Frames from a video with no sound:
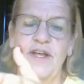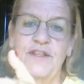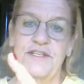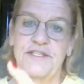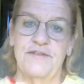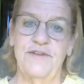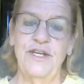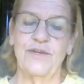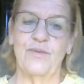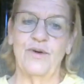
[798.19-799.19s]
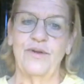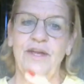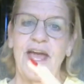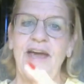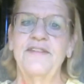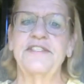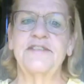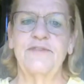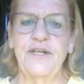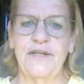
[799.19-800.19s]
the civilian world and the
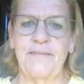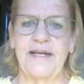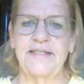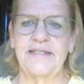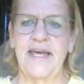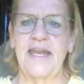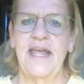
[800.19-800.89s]
civilian mindset.